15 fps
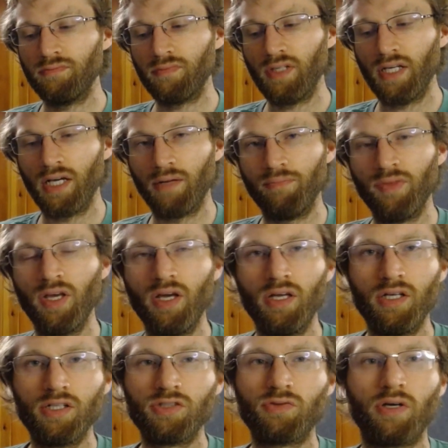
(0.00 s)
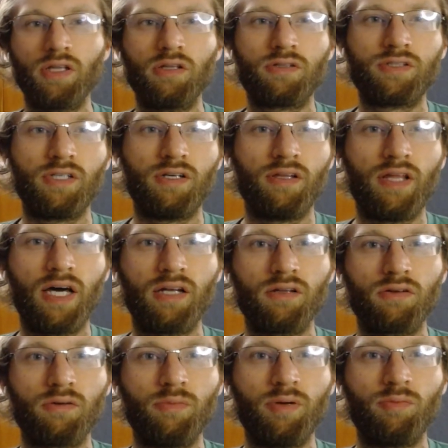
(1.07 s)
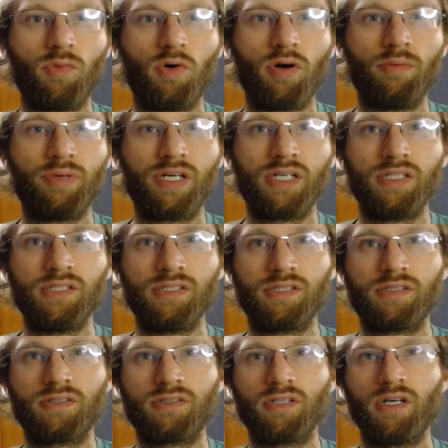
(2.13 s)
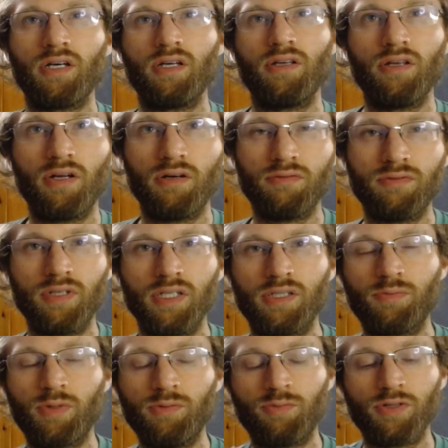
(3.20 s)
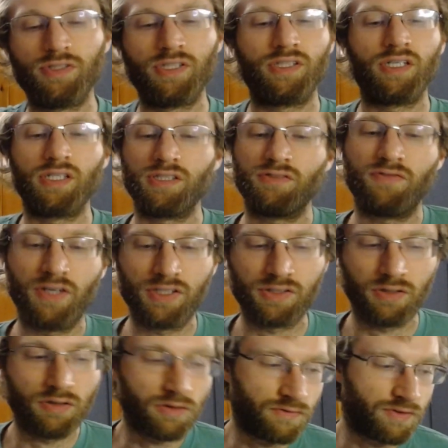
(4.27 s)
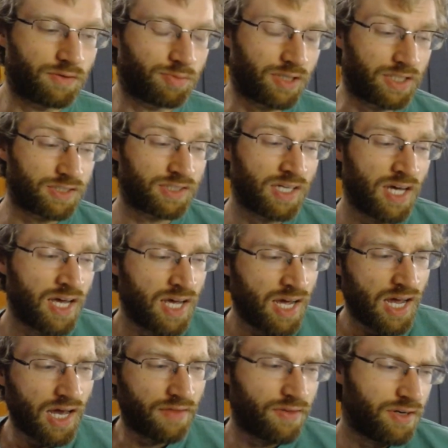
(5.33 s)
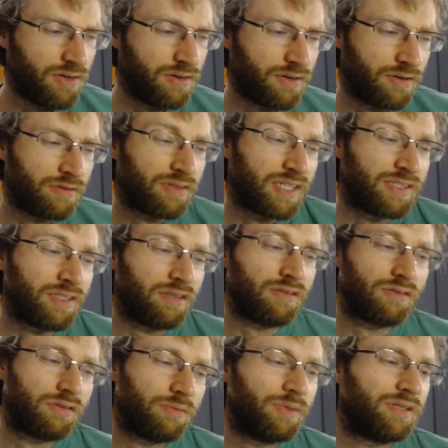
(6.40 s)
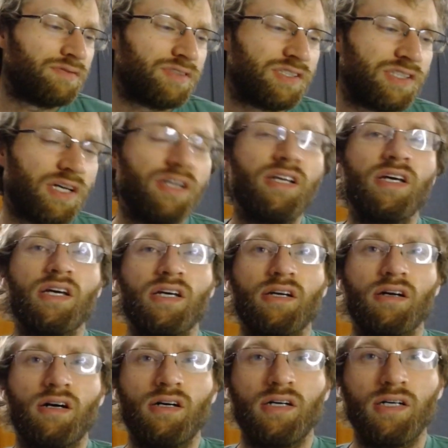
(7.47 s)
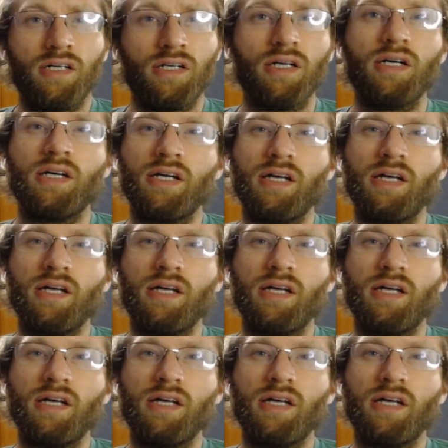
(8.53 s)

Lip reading: yeah, so I looked into that a little bit more because it's been presenting its face all over the place. And then I did a little bit of studying on